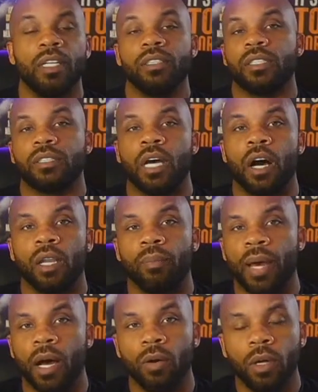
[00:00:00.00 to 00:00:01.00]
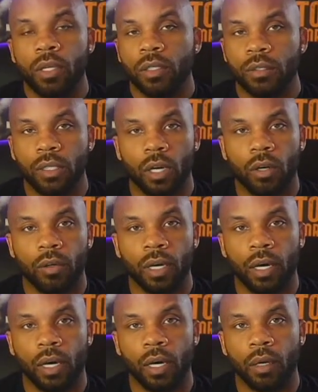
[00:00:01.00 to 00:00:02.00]
Just all about, you know,
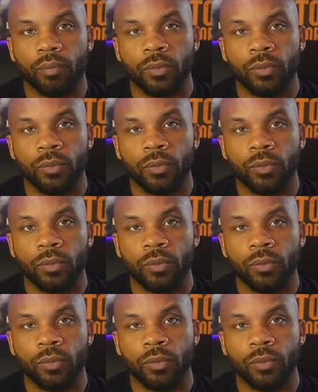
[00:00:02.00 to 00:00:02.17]
uh,